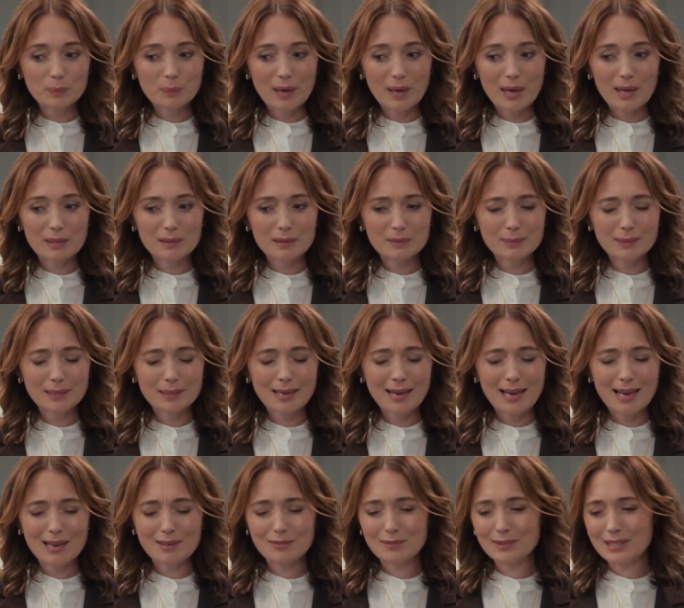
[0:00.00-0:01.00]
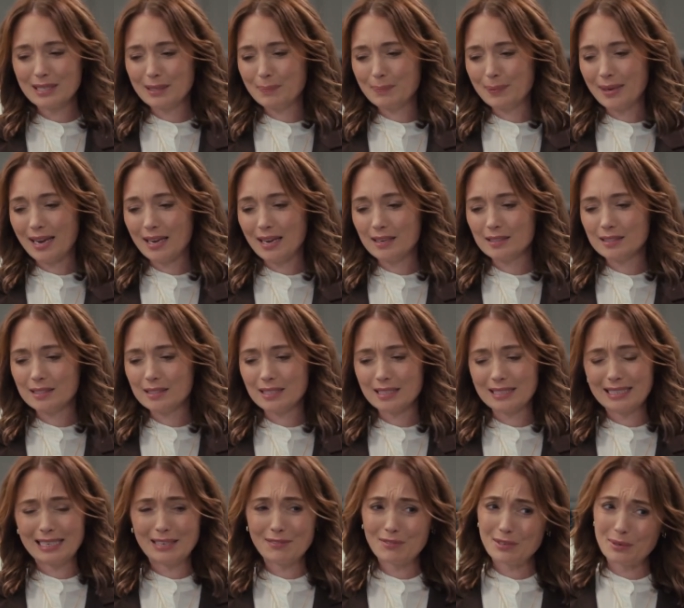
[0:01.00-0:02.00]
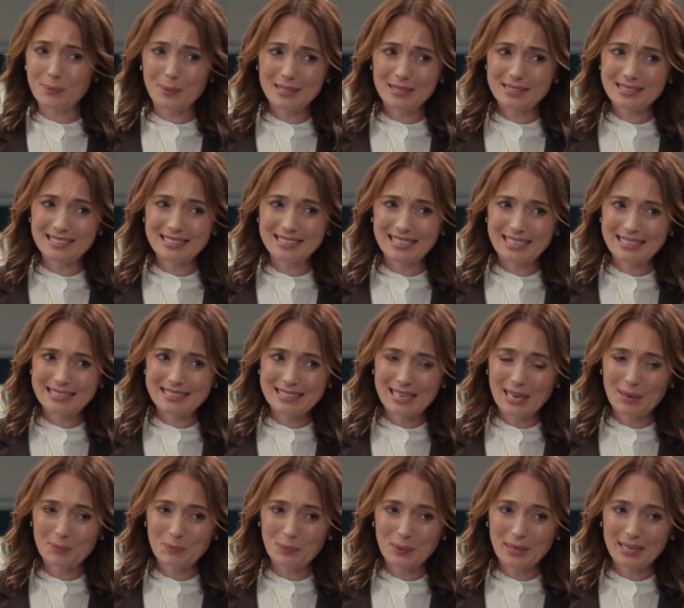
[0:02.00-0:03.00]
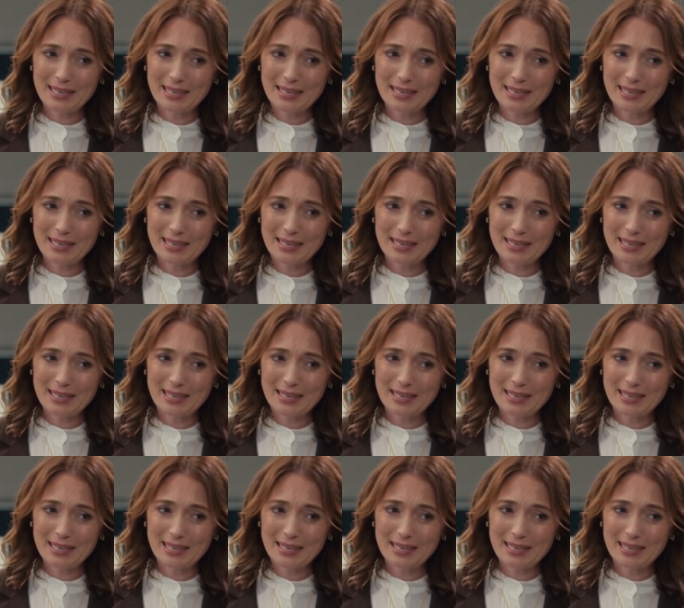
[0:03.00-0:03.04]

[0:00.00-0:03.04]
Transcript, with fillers: Well, we can't really pander to everyone's needs, can